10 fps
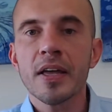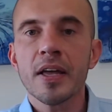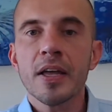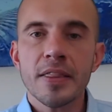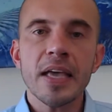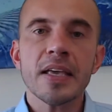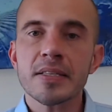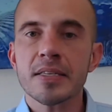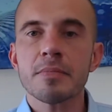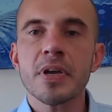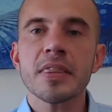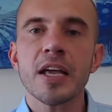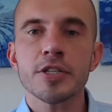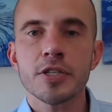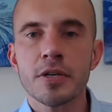They can submit
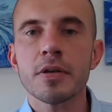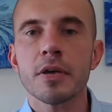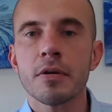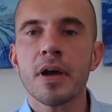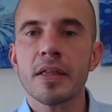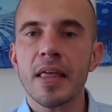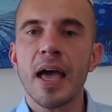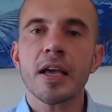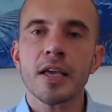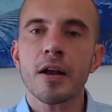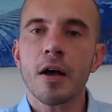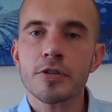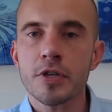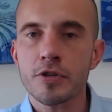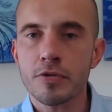that to you, and that can
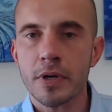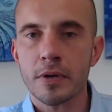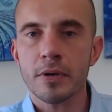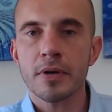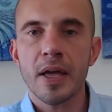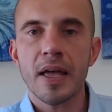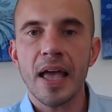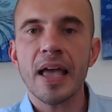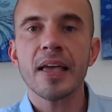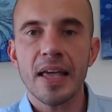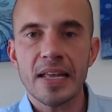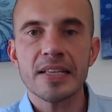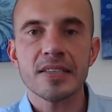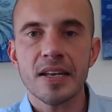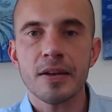also trigger an
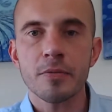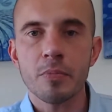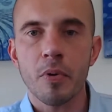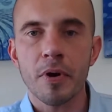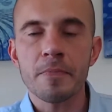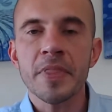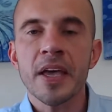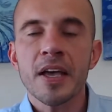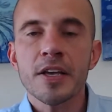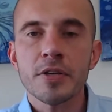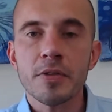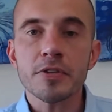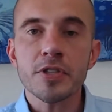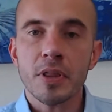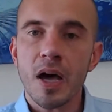incident report. So there's
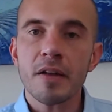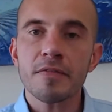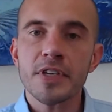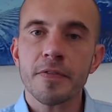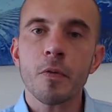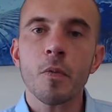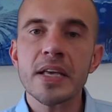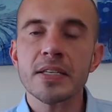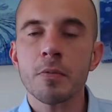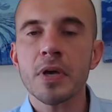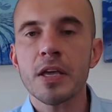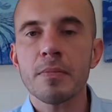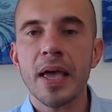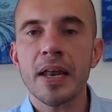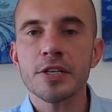a lot of different ways that we can
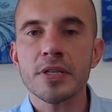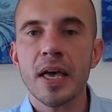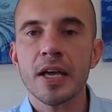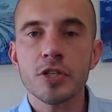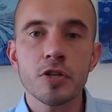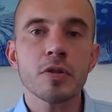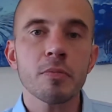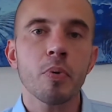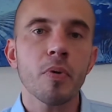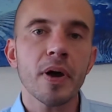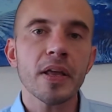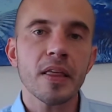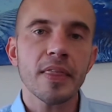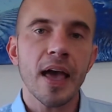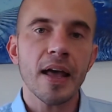manage that, to the point
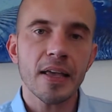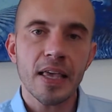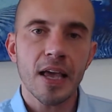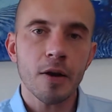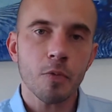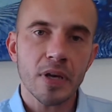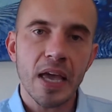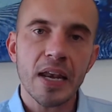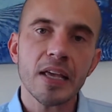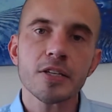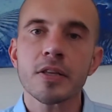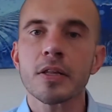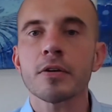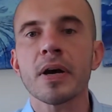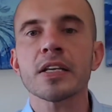that, again, we're getting into the
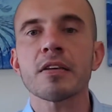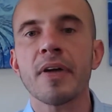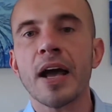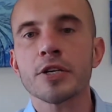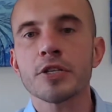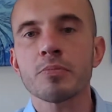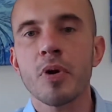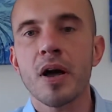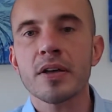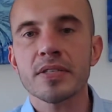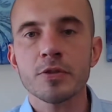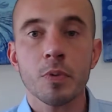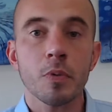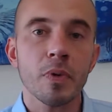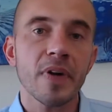corrective action process where
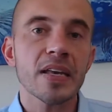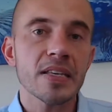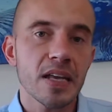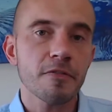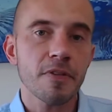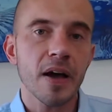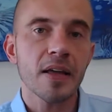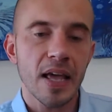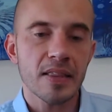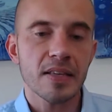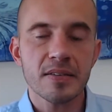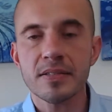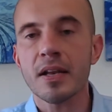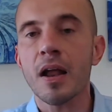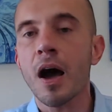we've identified, hey, this is
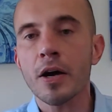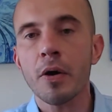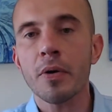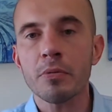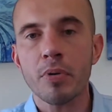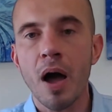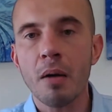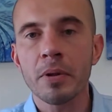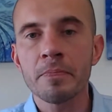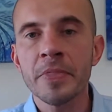an ongoing problem,